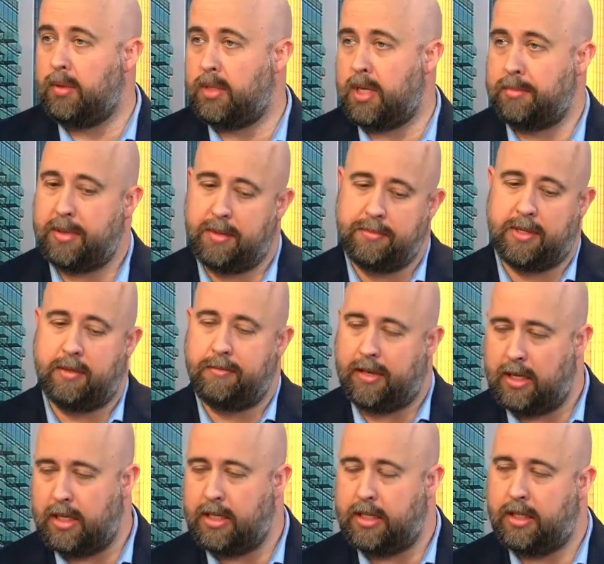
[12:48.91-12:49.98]
Sometimes I'll
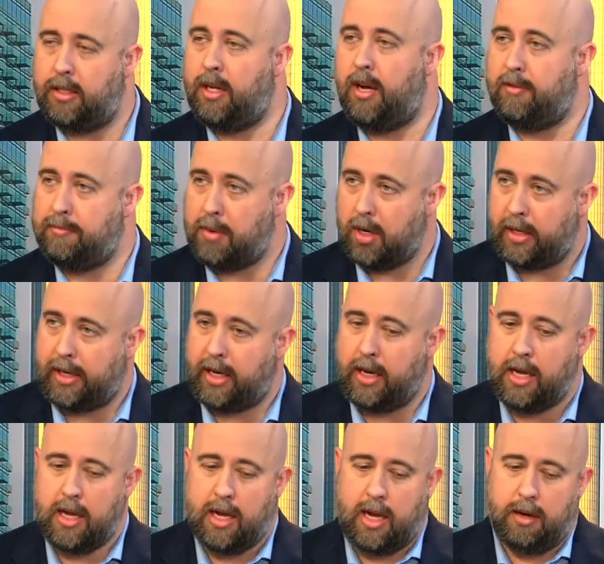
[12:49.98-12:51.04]
find a deal off market.
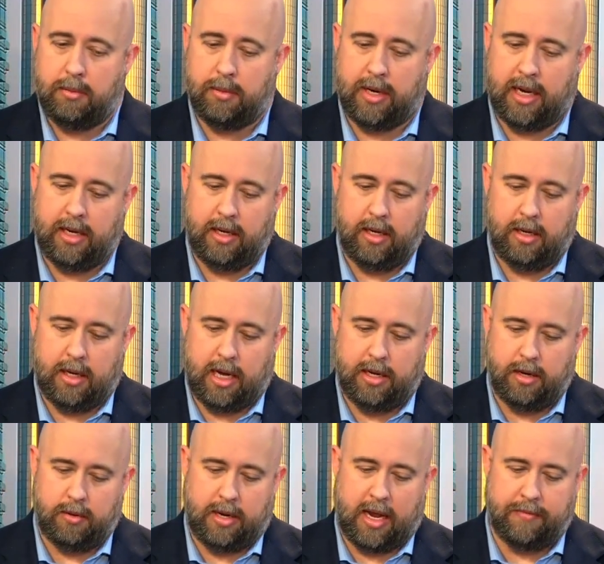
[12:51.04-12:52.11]
What I
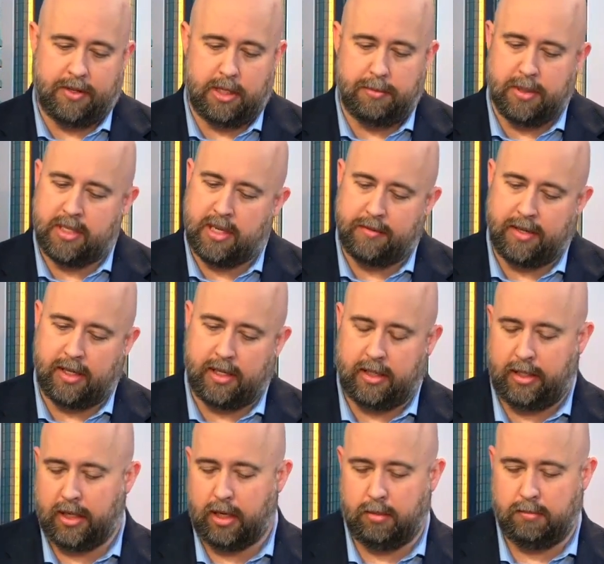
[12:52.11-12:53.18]
don't have a specific,
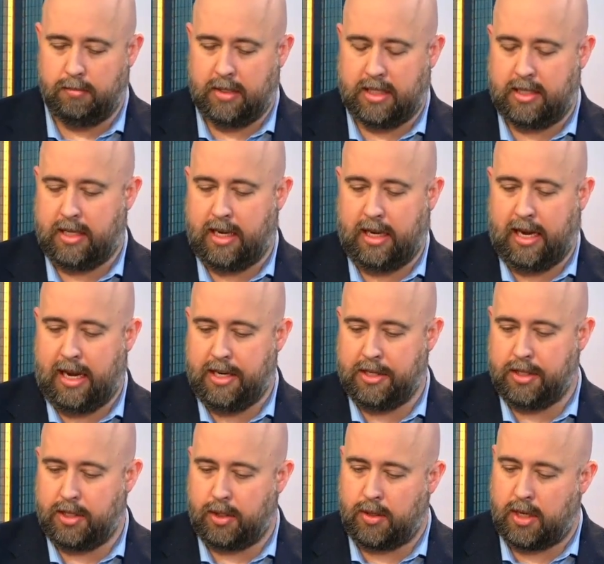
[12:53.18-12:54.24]
let's say
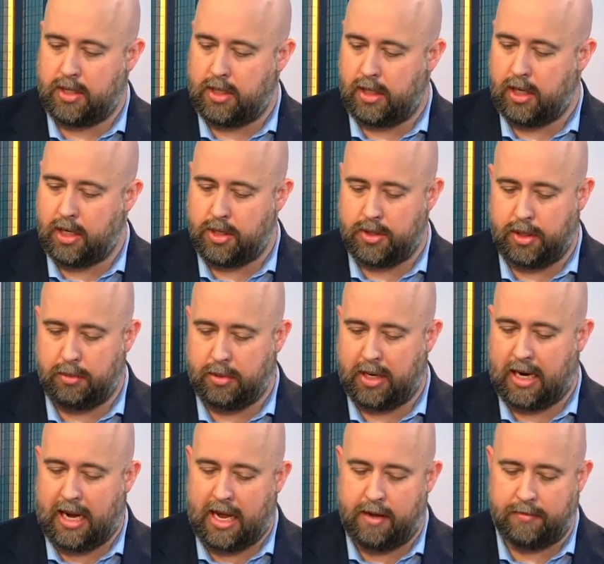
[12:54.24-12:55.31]
agents across the country. What
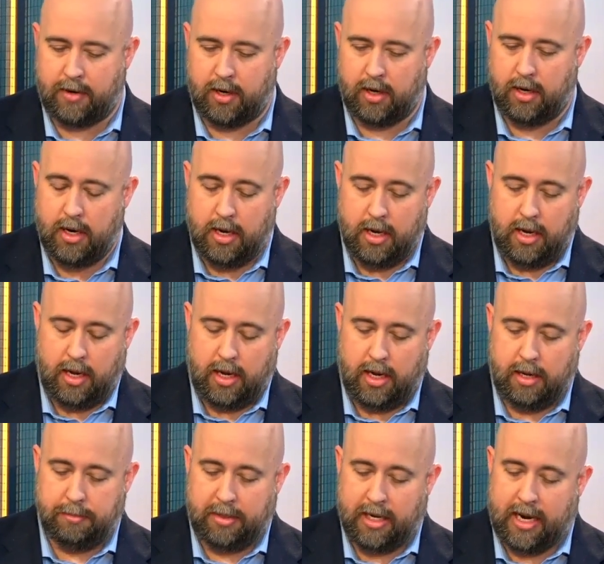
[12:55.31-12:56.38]
I have are
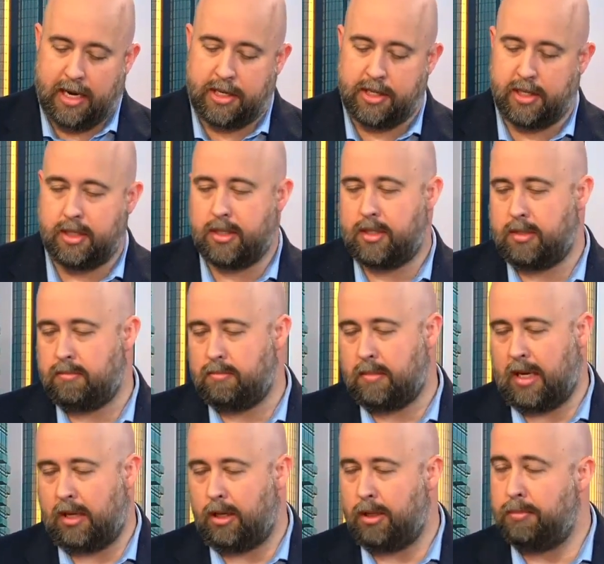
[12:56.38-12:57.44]
connections.
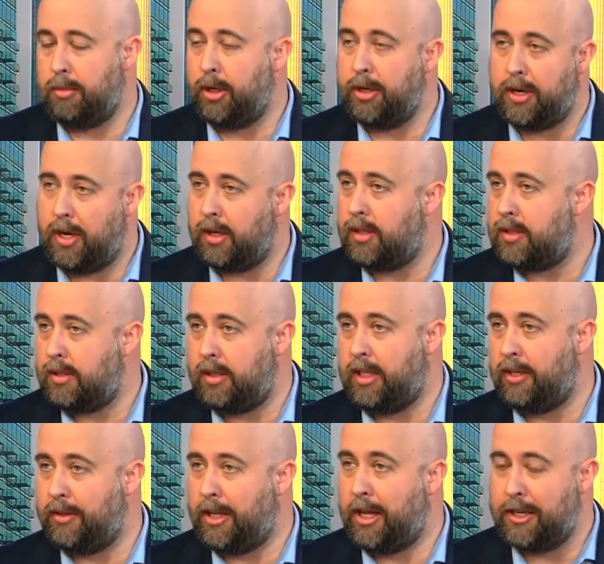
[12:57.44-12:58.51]
I call them bird dogs
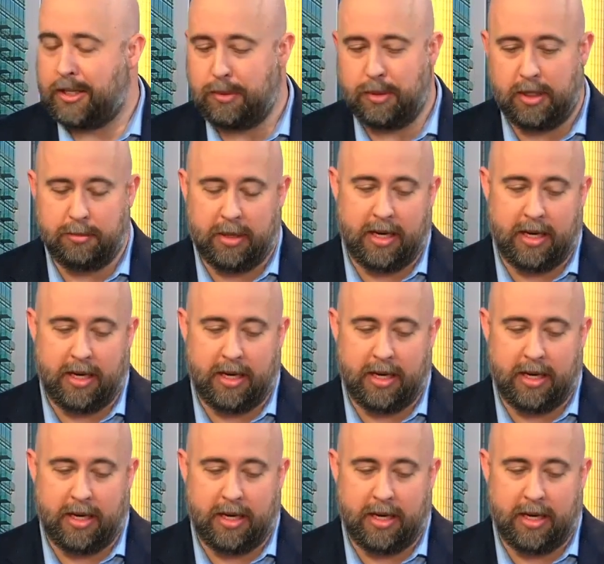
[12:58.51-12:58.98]
in the hunting world.